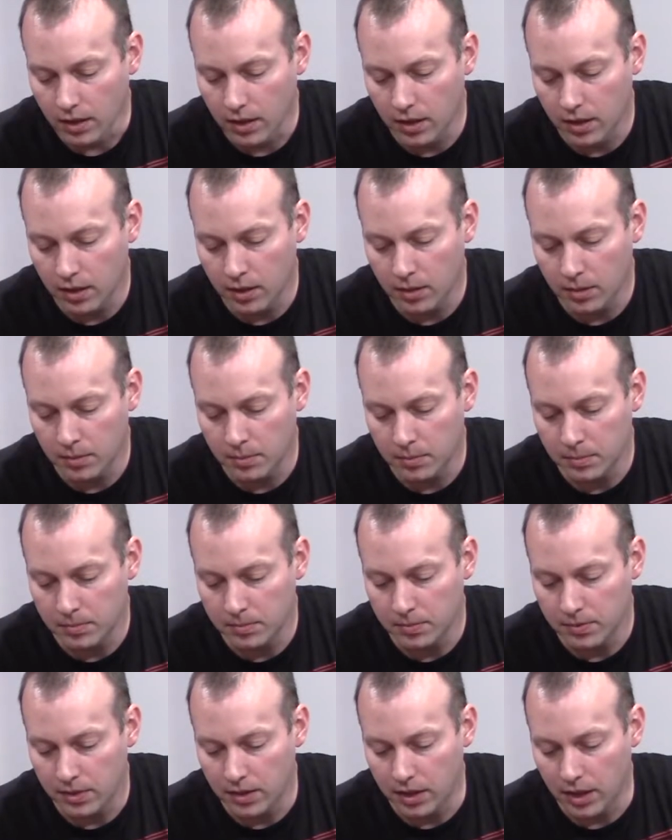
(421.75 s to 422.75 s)

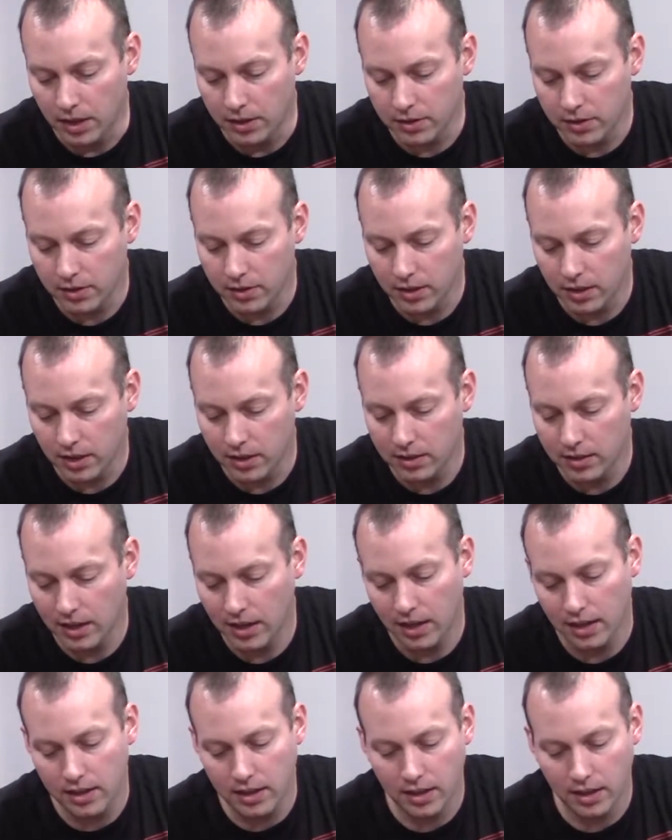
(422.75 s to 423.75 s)
The other thing that
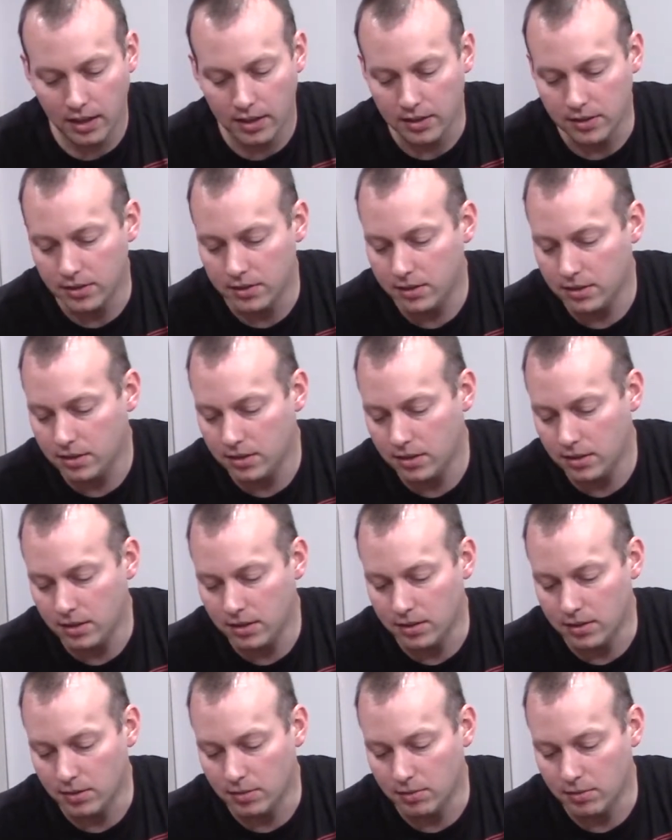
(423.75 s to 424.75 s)
I think
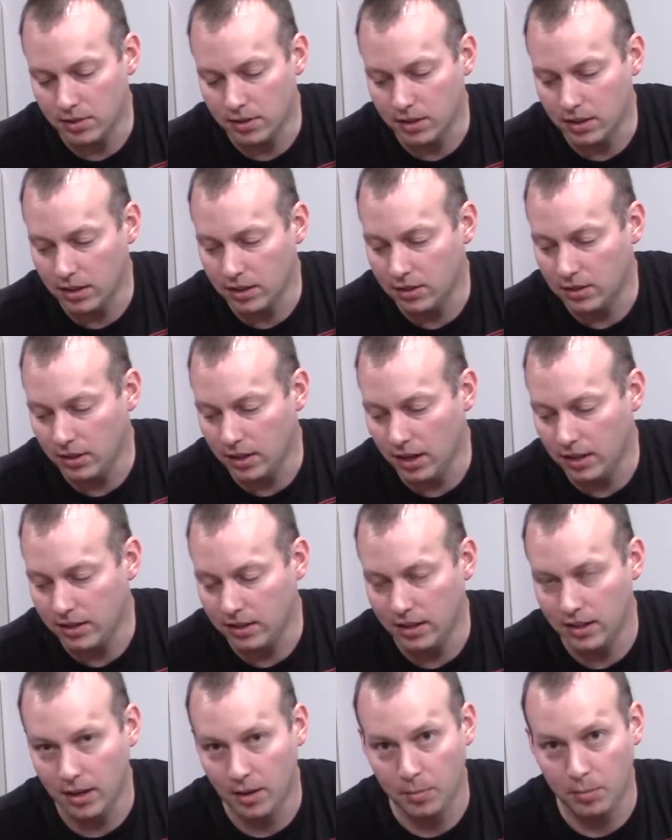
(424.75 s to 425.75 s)
is a really good
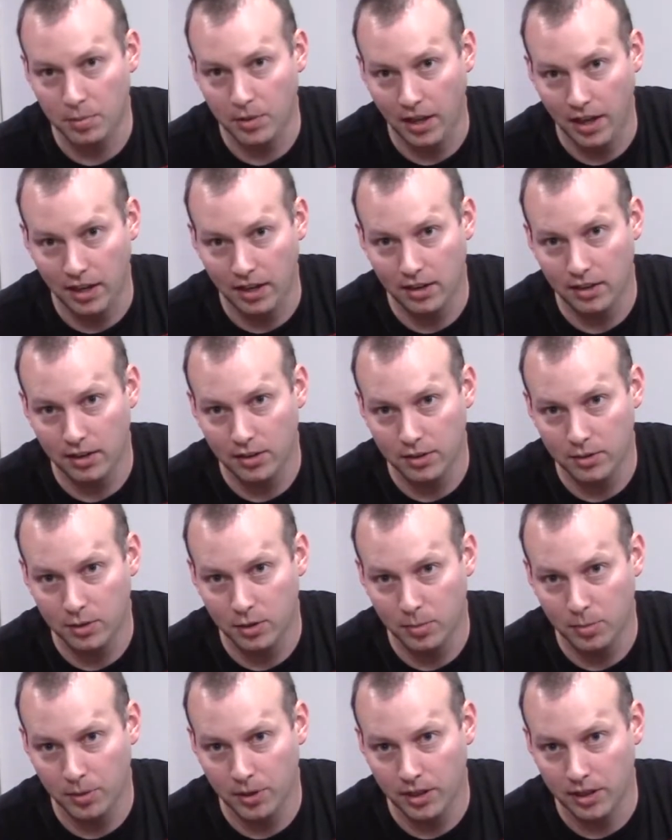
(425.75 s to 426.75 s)
idea that I'm planning on
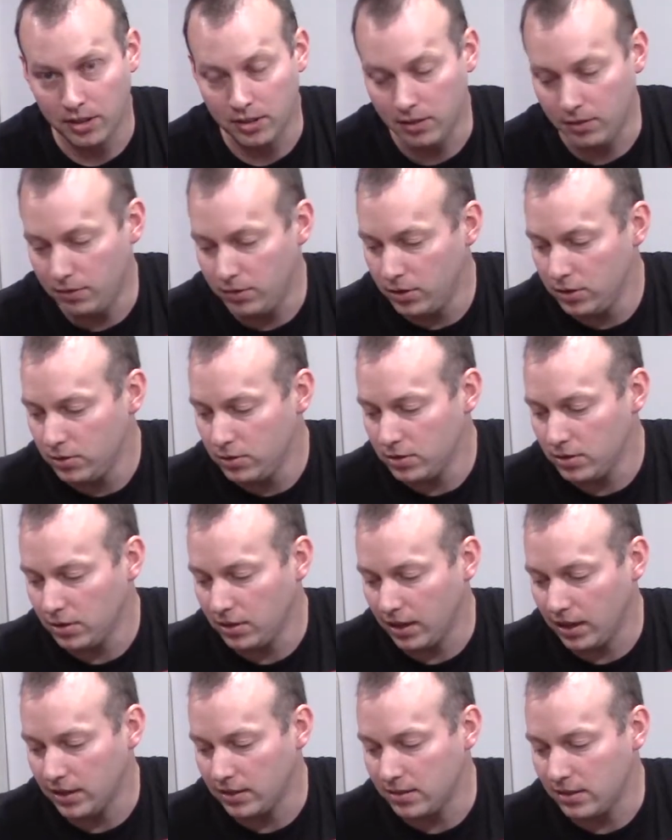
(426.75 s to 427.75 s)
incorporating in the future,
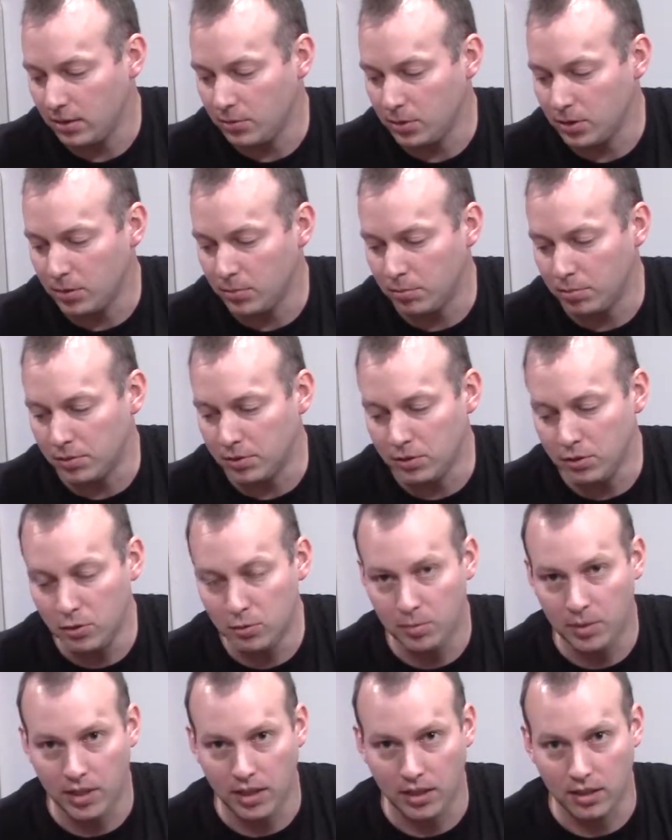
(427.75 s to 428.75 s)
like I said, with the blue
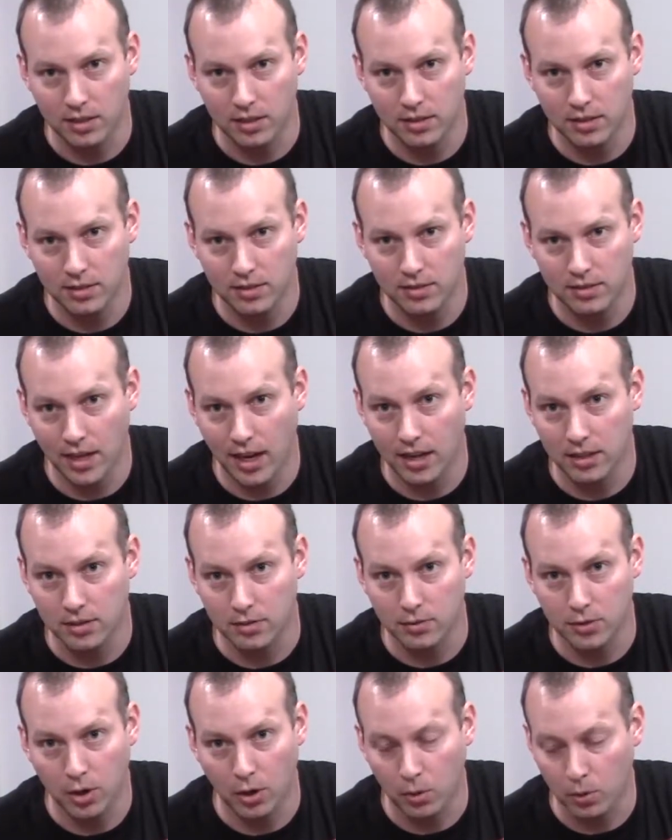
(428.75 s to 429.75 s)
being stacks
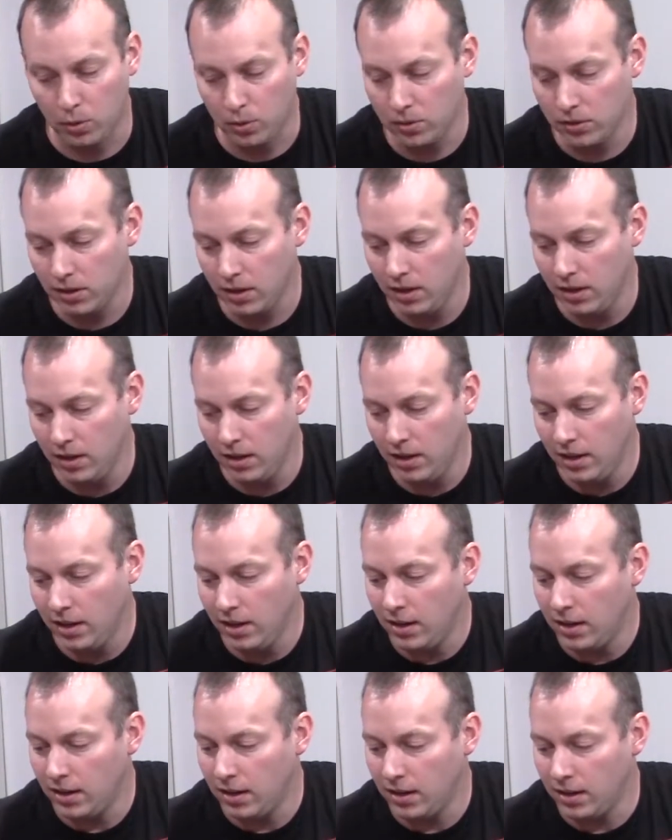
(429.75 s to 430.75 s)
of cold,
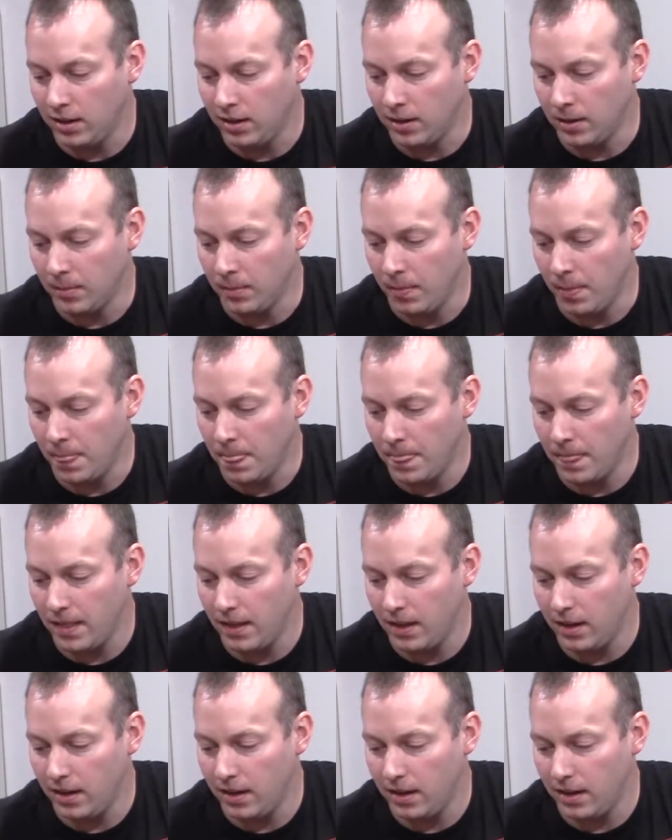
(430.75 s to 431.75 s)

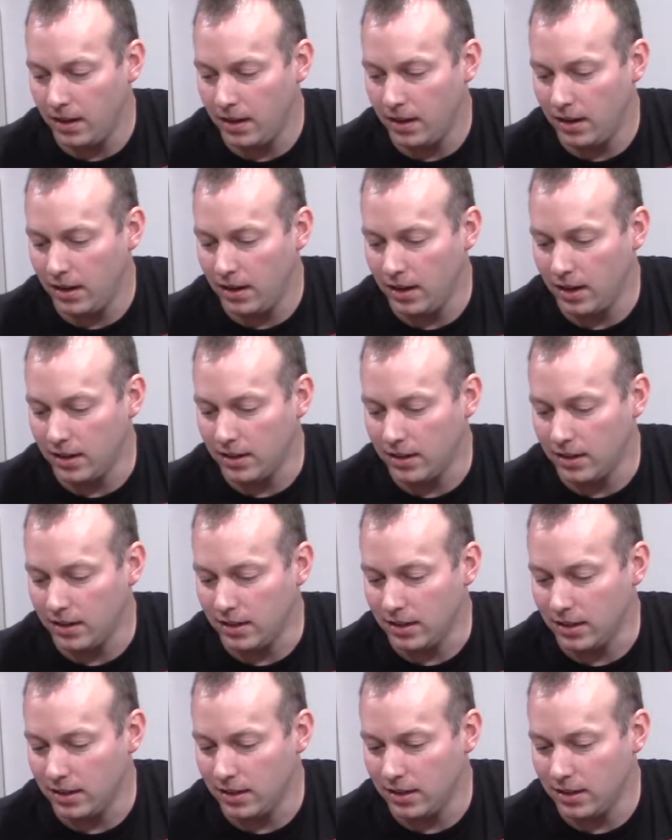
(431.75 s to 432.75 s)

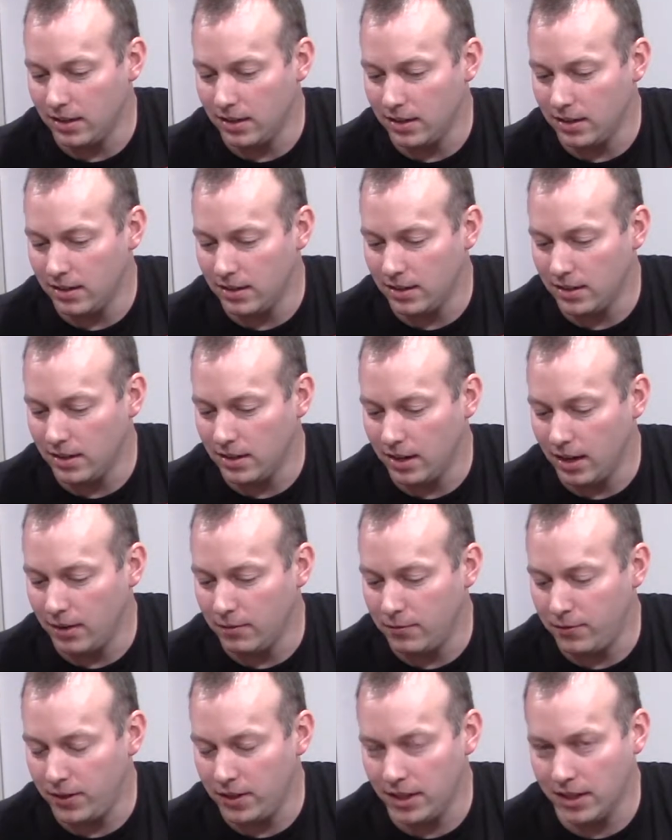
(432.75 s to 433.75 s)
I
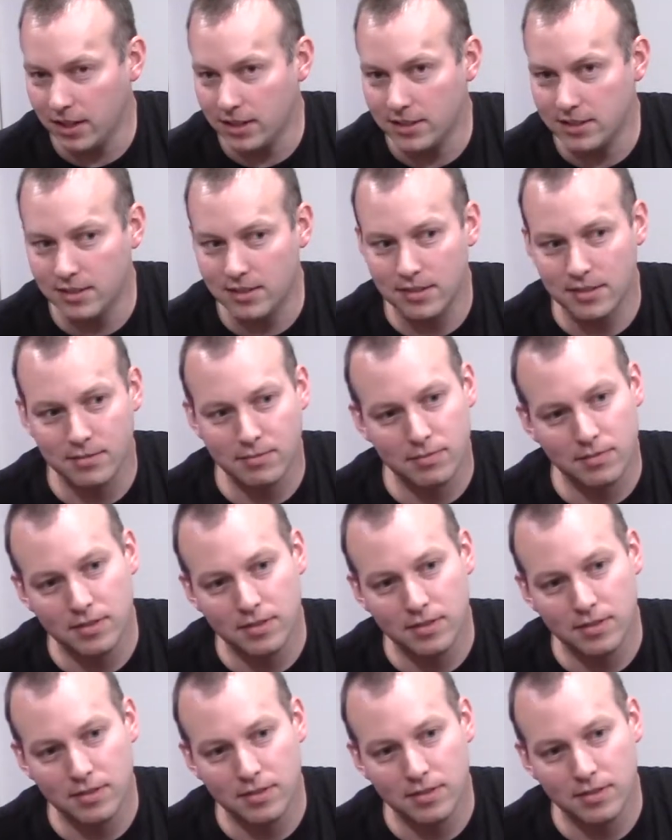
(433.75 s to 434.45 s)
feel like it's